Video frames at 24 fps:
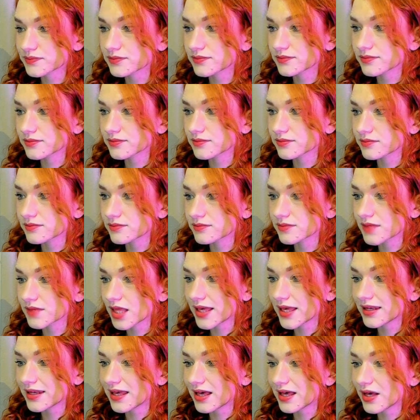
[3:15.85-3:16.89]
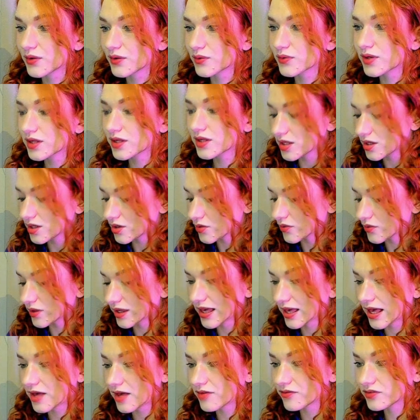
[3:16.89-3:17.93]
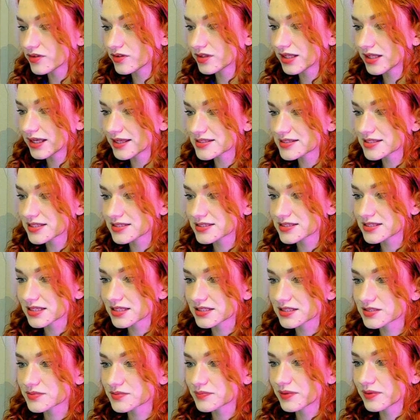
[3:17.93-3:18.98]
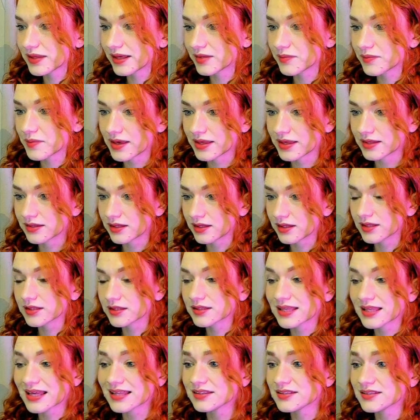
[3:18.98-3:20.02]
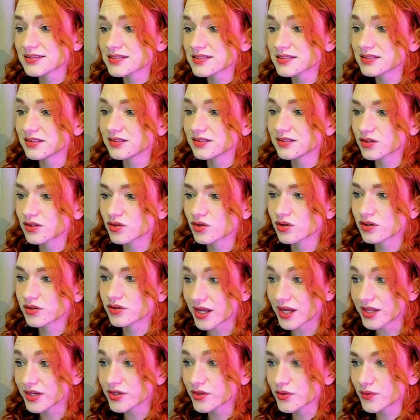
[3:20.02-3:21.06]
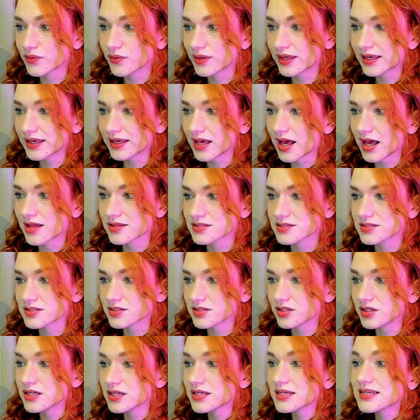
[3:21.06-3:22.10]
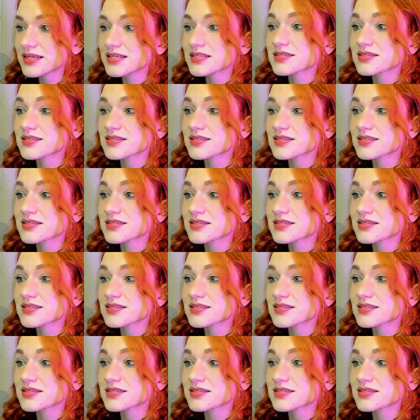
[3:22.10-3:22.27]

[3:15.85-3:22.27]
And now we have knight c6 played by Ding. That is still rather quick answer.